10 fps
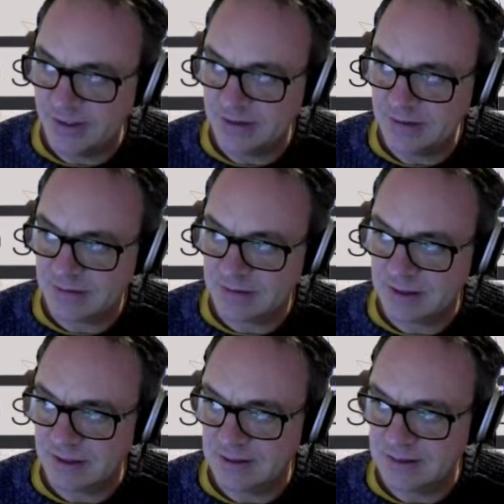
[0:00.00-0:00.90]
us.
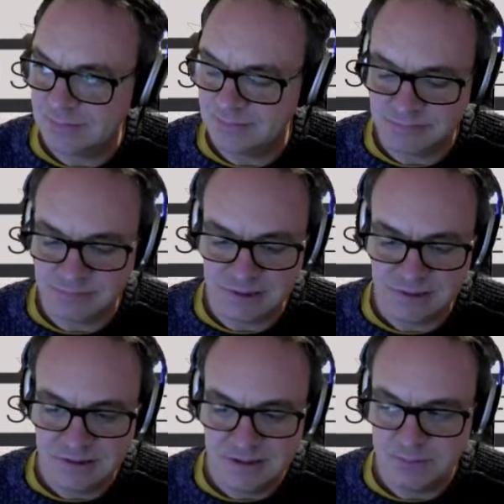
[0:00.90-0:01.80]
I'm
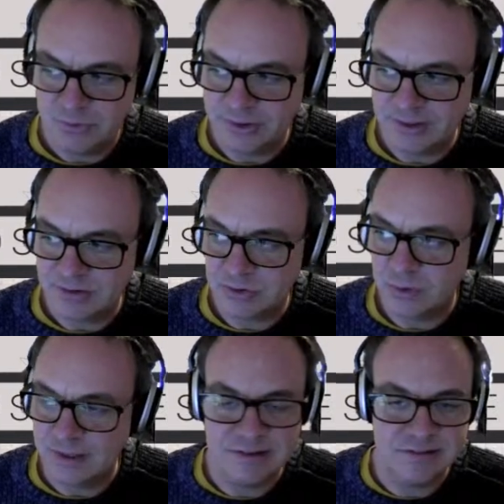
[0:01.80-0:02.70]
joined, as
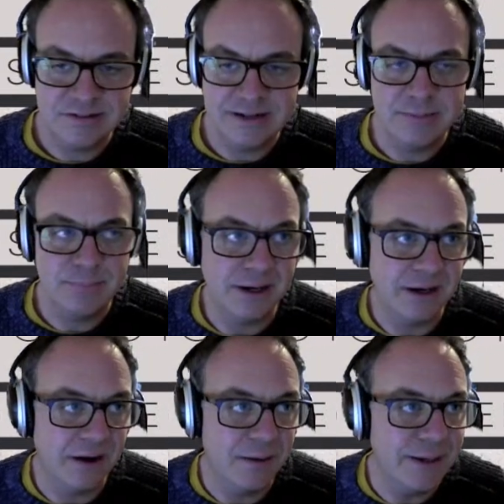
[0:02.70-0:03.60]
always, today by
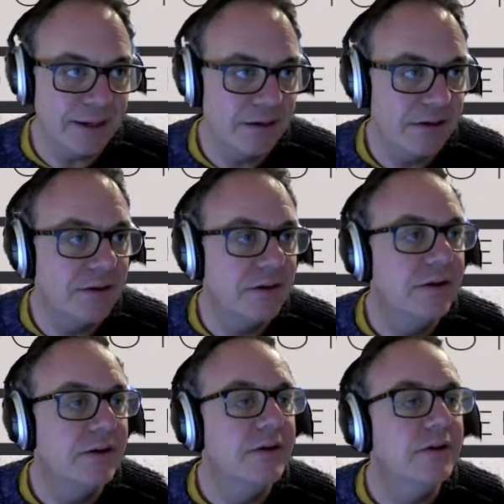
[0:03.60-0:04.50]
Jaime,
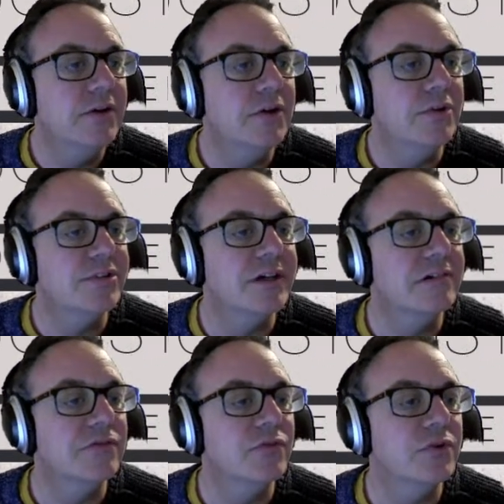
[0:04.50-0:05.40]
who is here on voice.